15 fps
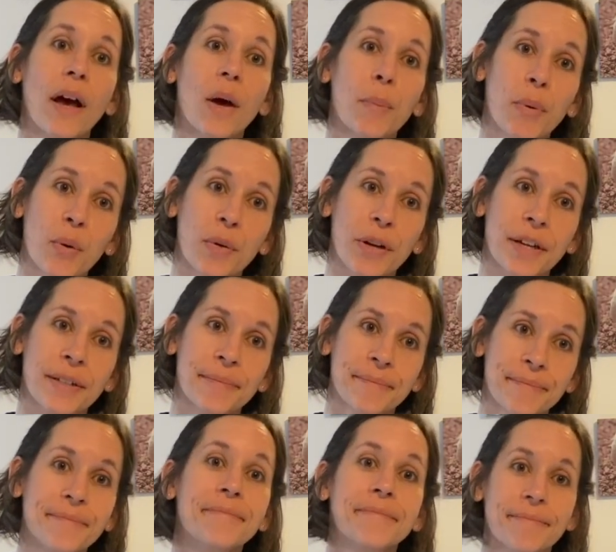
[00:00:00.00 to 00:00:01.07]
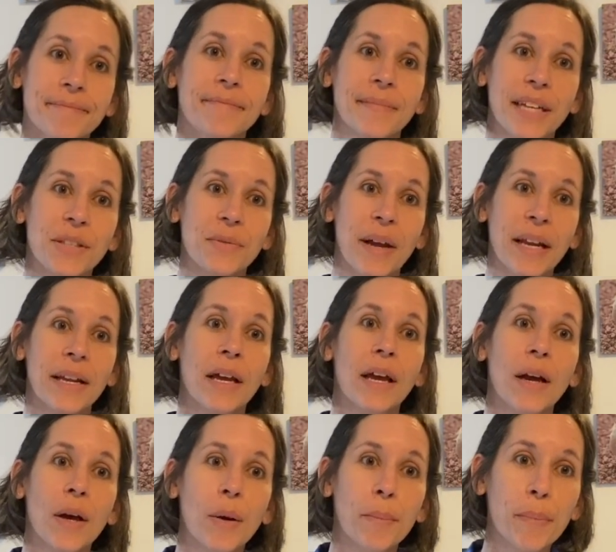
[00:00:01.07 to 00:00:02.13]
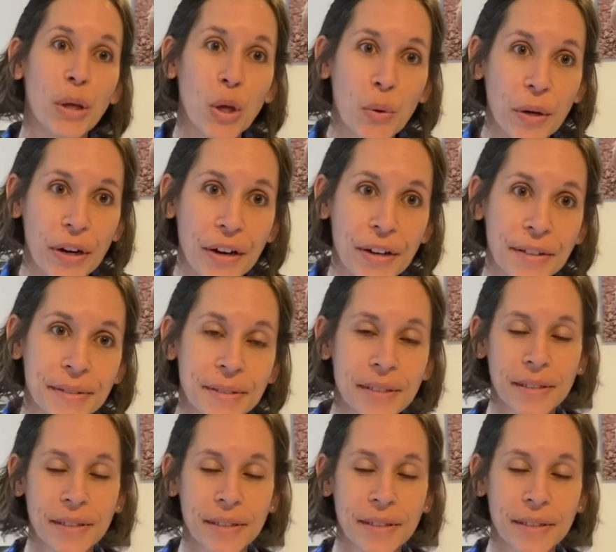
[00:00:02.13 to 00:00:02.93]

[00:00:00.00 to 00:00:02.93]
a pooter. That's right, pooter.